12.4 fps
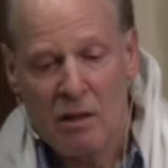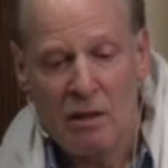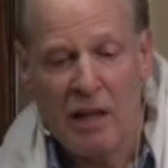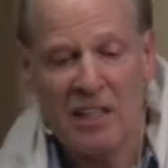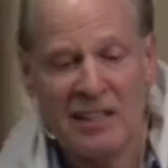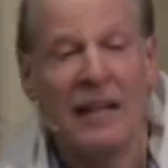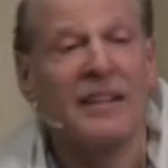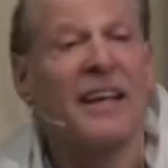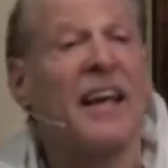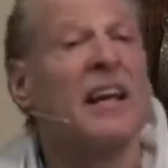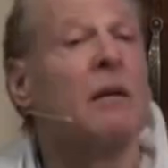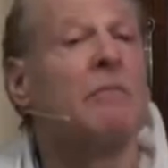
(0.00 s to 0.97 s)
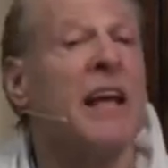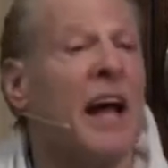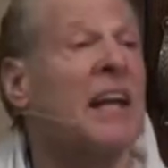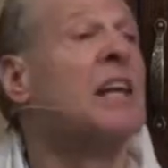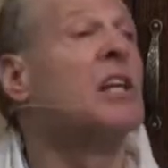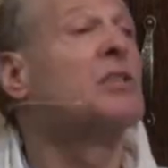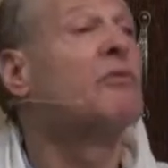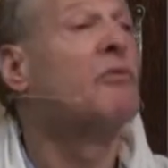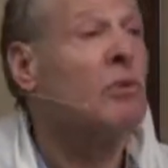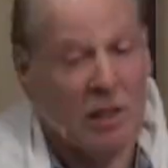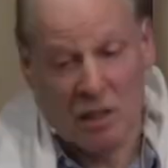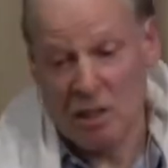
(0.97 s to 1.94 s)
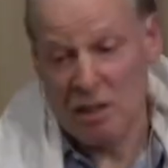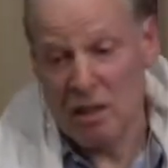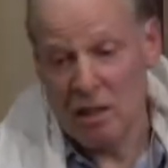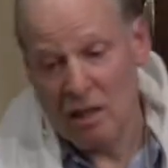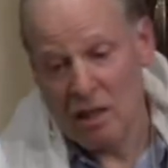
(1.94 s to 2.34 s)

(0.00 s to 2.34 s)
It's not the kingdom yet in its fullness.